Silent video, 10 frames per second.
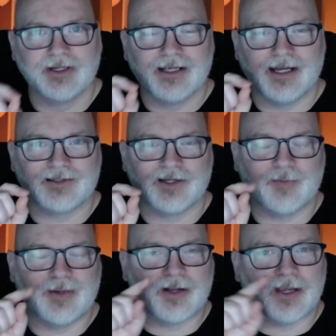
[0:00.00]
it's going to
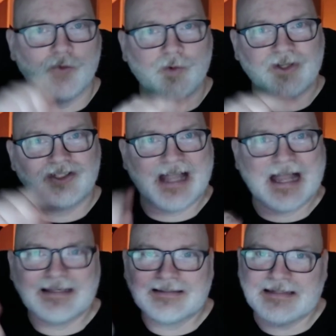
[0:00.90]
be, okay, which
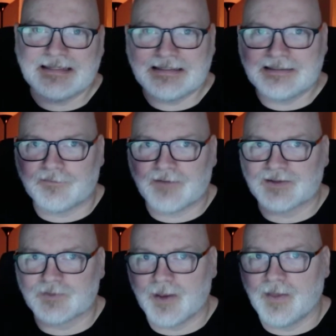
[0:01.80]
guys need
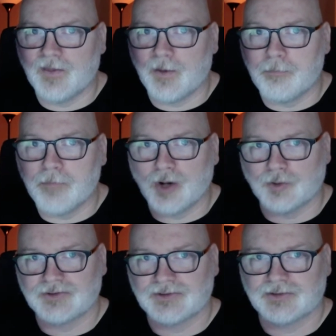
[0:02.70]
defensemen the
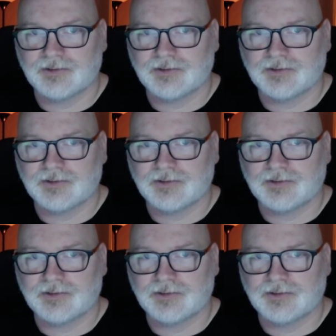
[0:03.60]
most,